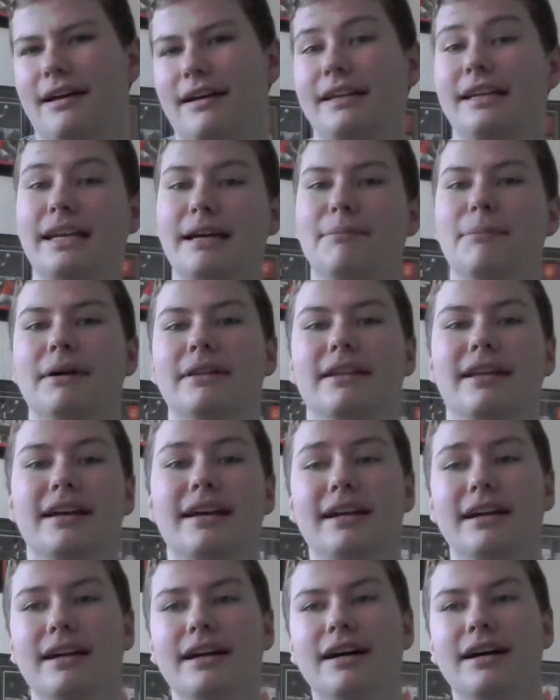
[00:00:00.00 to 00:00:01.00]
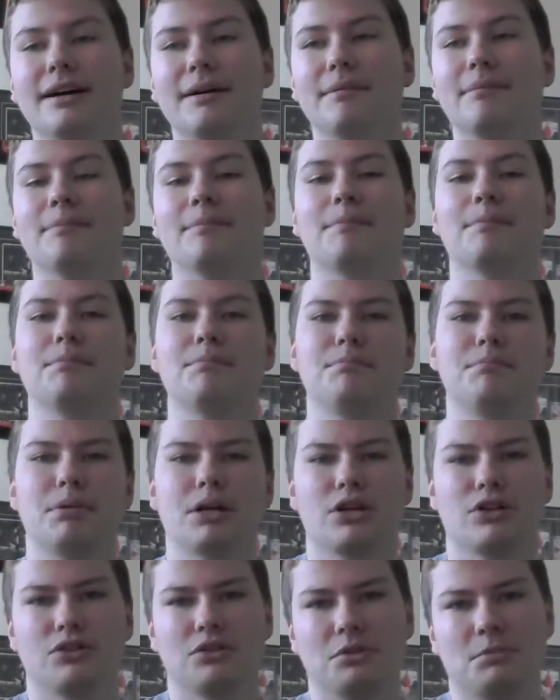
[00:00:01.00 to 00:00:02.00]
Yeah, Monday.
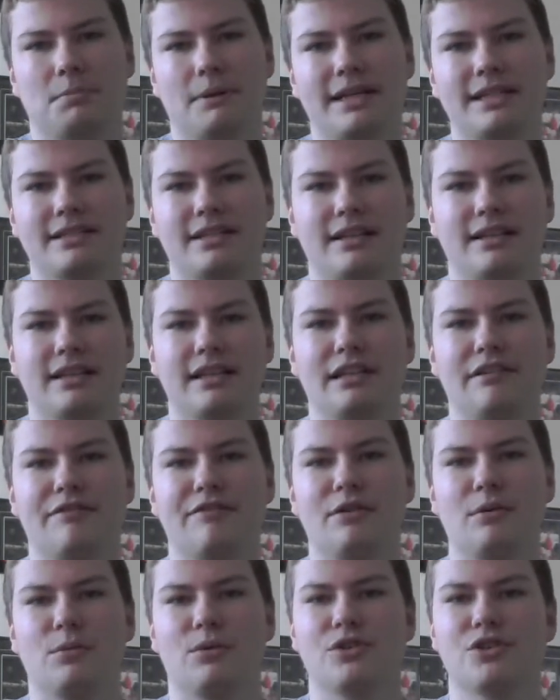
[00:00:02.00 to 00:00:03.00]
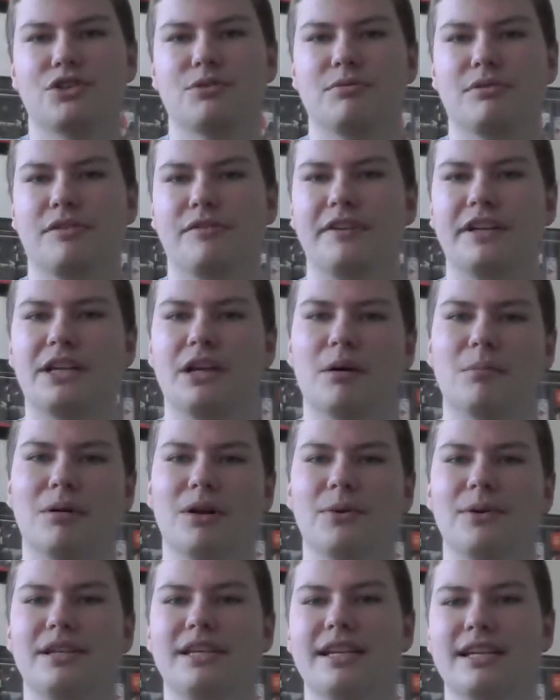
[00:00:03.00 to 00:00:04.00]
Because basically, if you watched the video
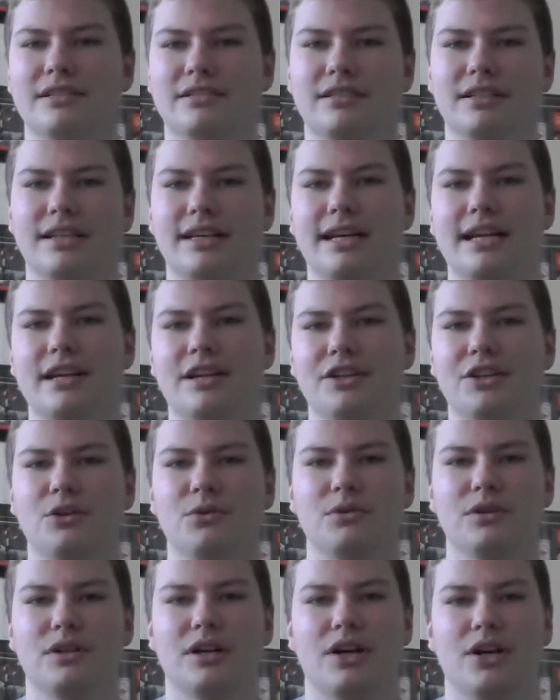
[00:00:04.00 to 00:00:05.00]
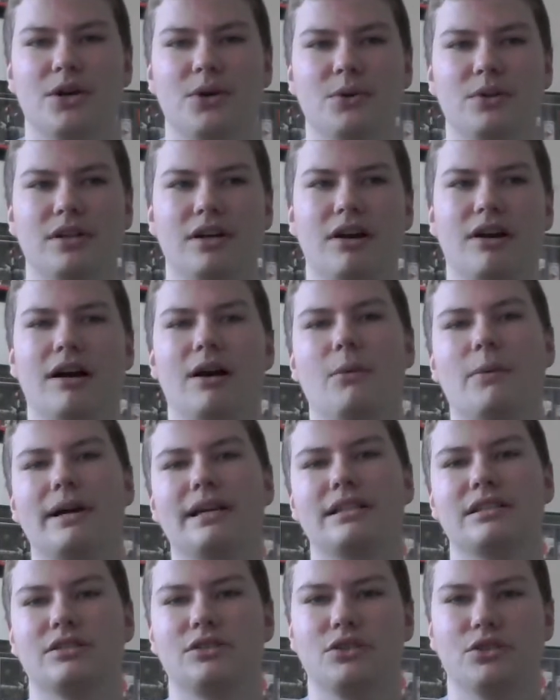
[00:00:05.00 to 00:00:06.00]
uploaded yesterday, then you'll know that I
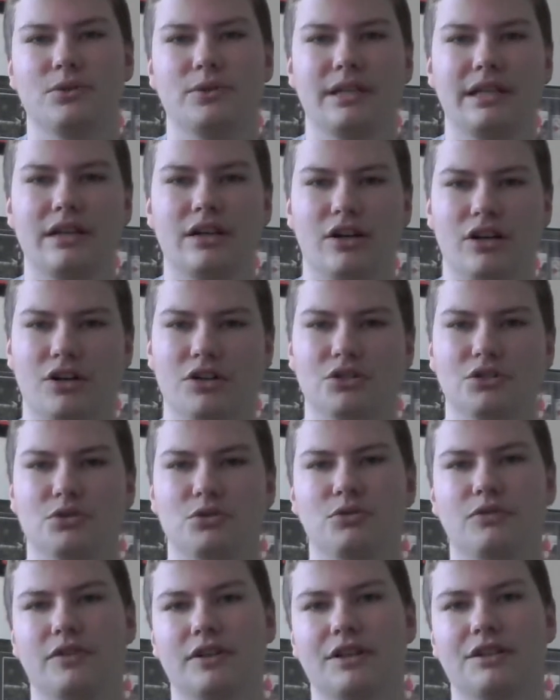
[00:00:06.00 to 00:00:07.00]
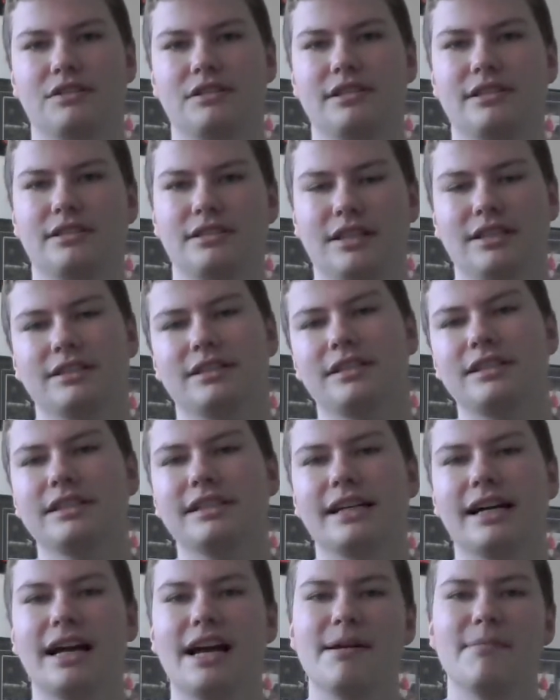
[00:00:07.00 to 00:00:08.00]
went to the Arsenal versus Sunderland
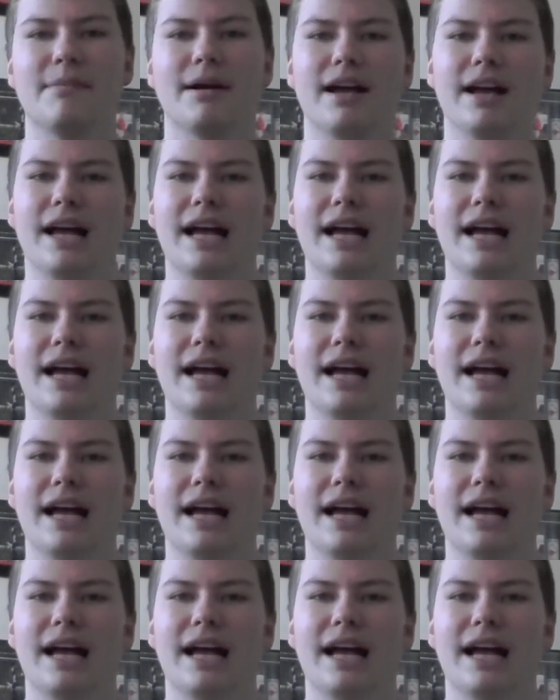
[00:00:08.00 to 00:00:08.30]
game.